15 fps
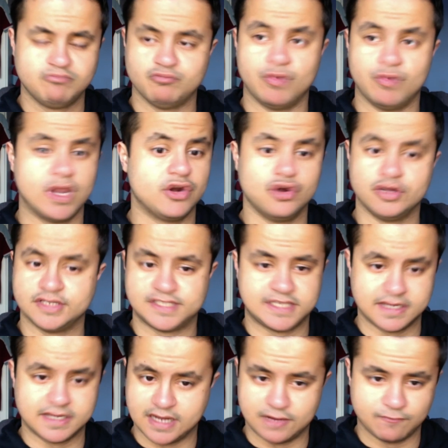We are not
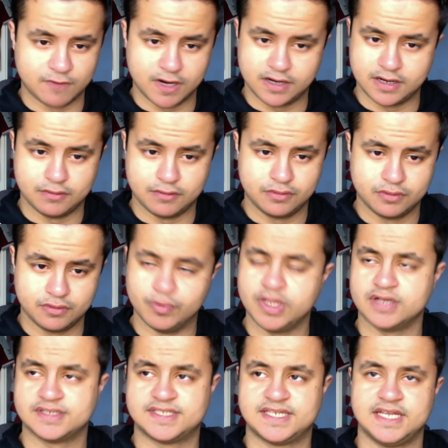seeing that right now. We
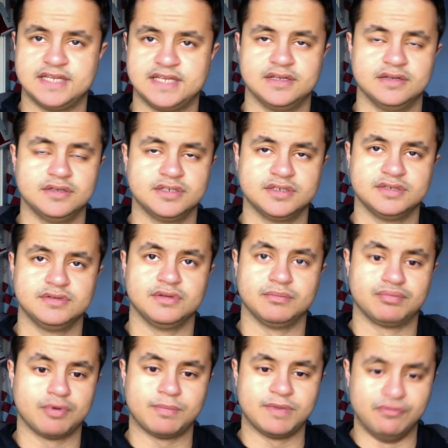are seeing
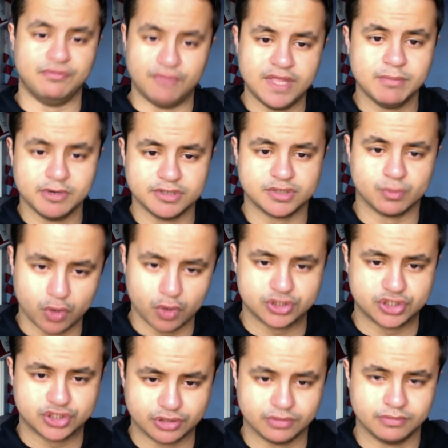probably the most
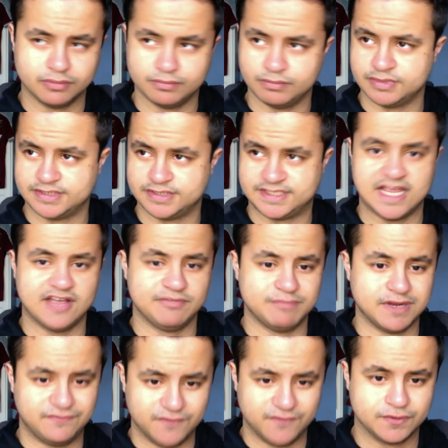washed set of
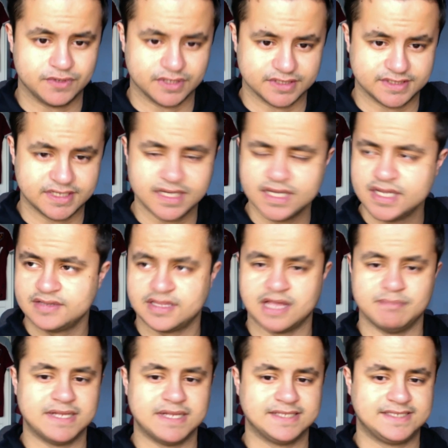midfielders
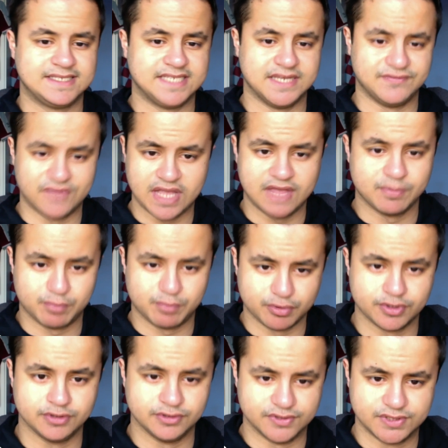that Man City have ever
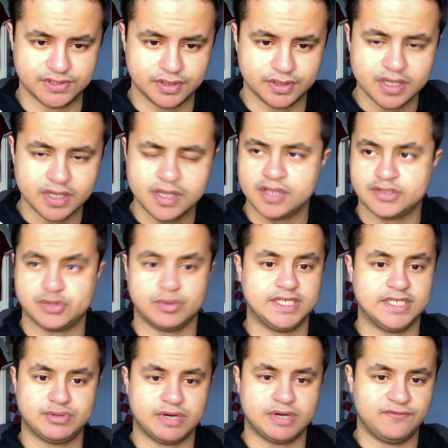produced.
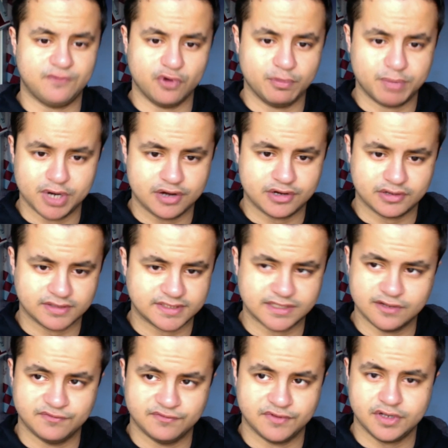2024 Bernardo
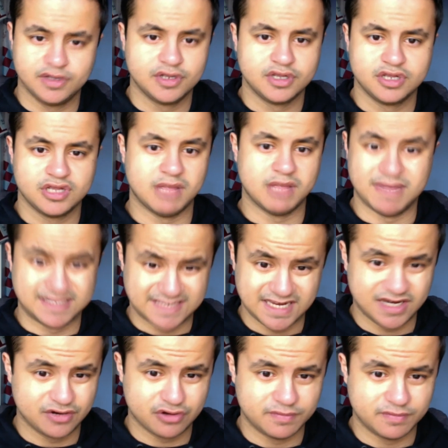Silva and
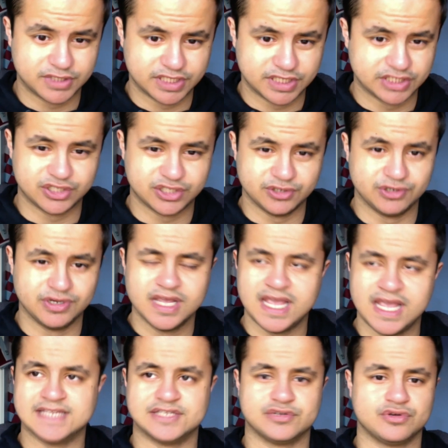Mateo Kovacic, who
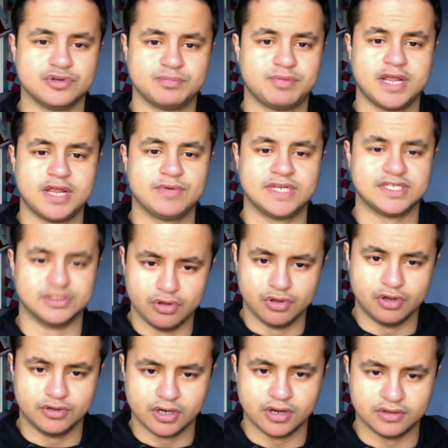is a good player when he's
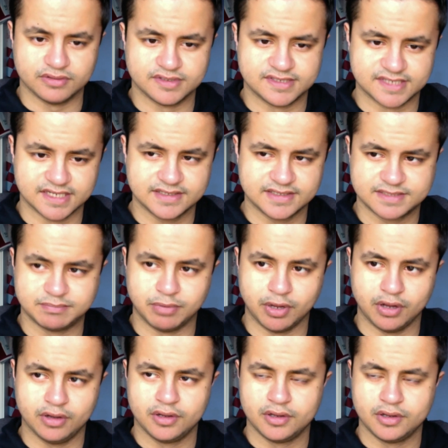not the lone six,
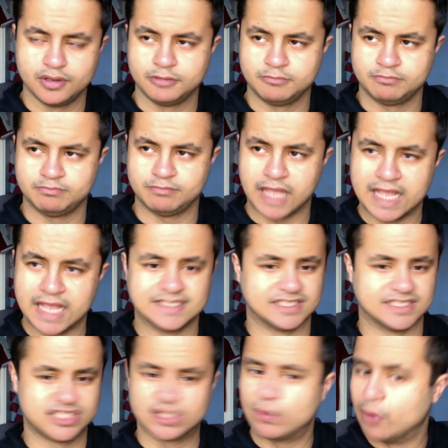but is a
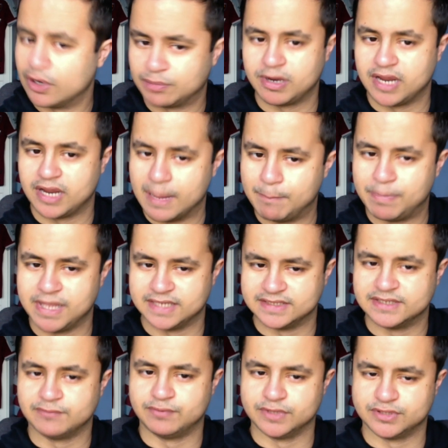squad player at
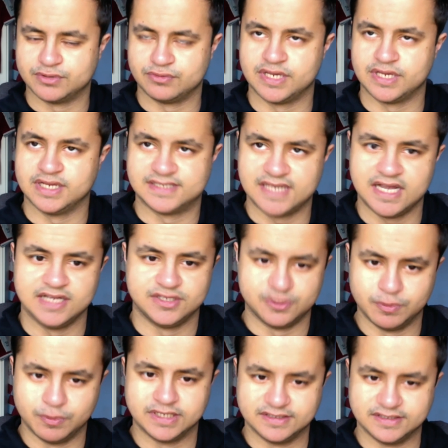best if we're talking a
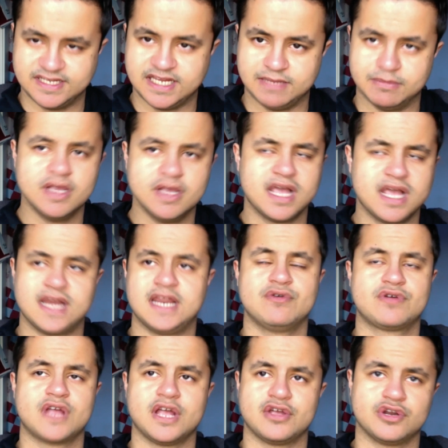title-winning team. And
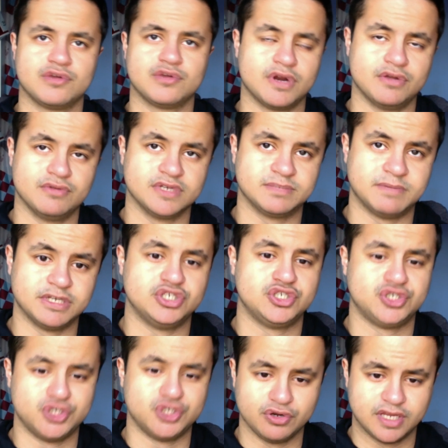Ilkay Gundogan, who has been
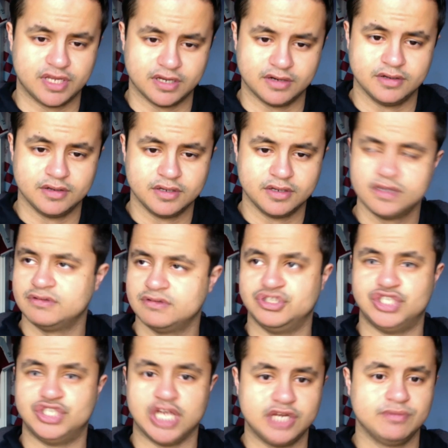shocking,
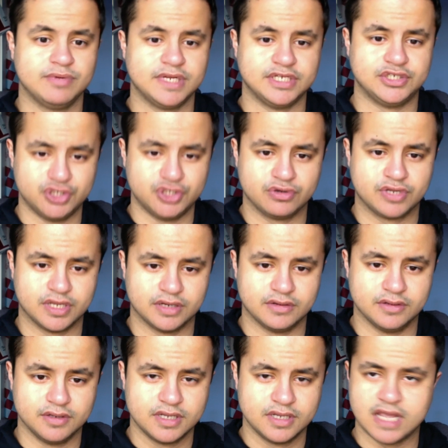genuinely shocking,
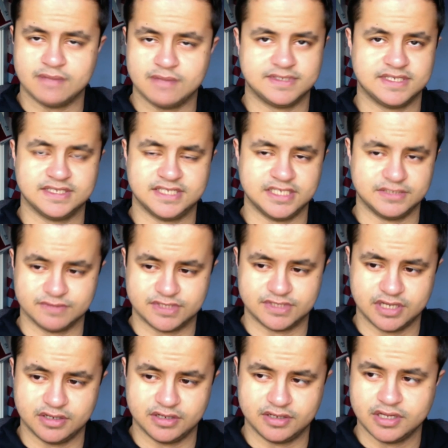ever since he's
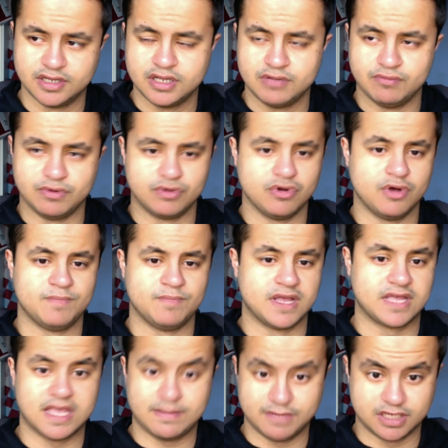returned. We've got
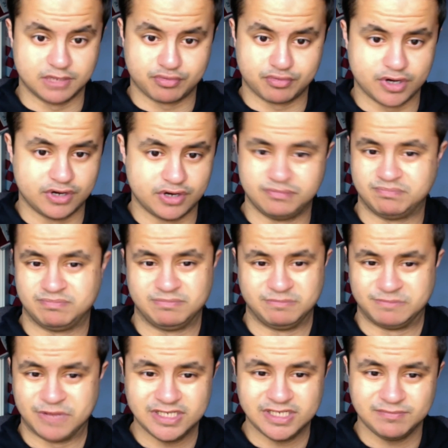a Kevin De Bruyne who
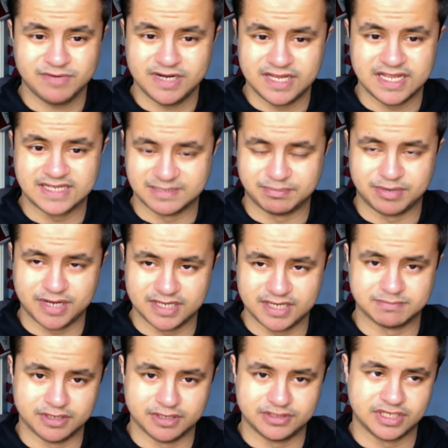doesn't really get to play
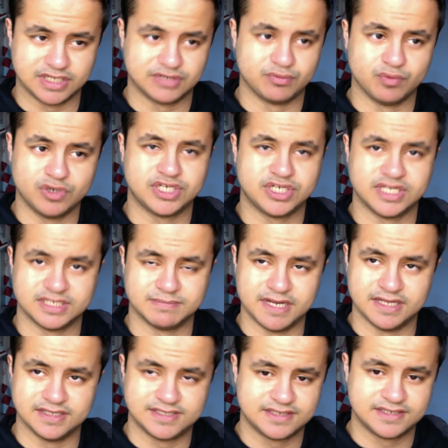as much and then watching his
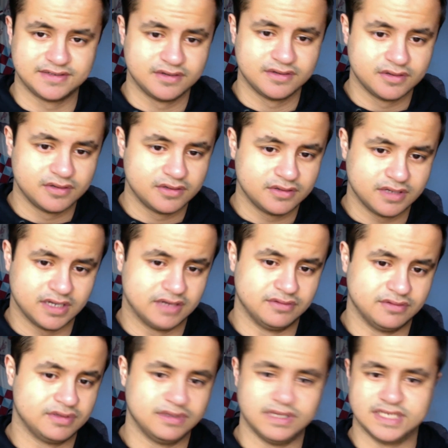minutes.
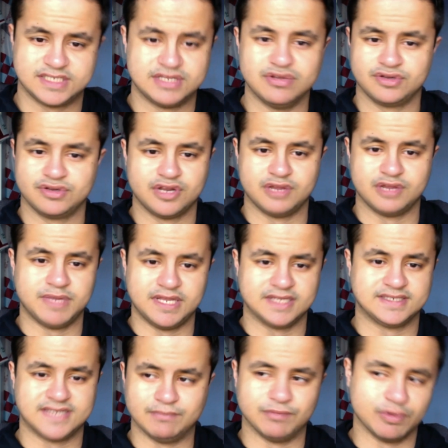And it's not going to be the
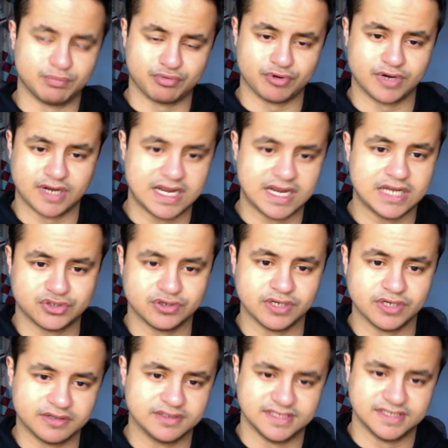same De Bruyne,
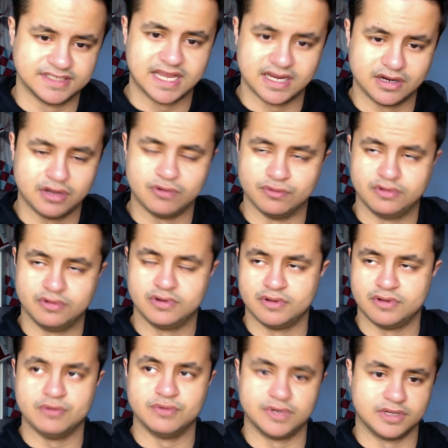naturally, because he's getting
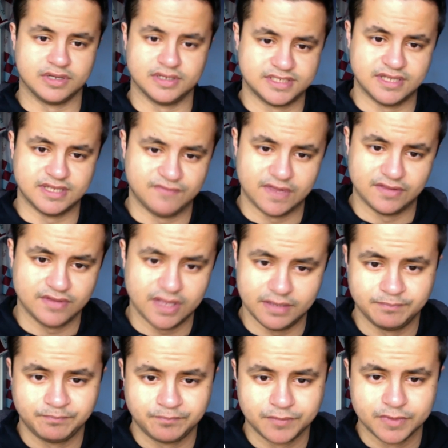older and stuff like that.
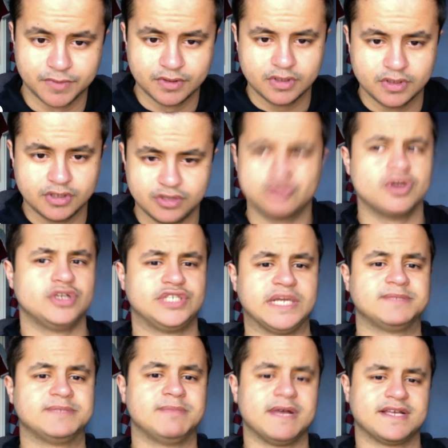You've got a
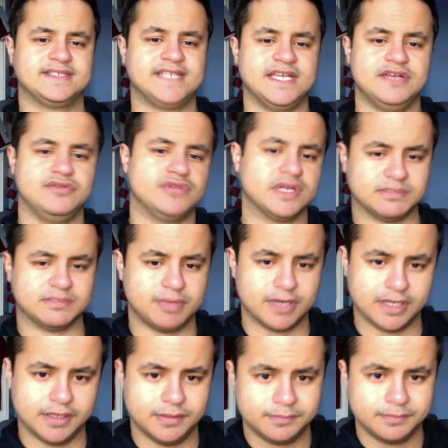James McAtee who doesn't play.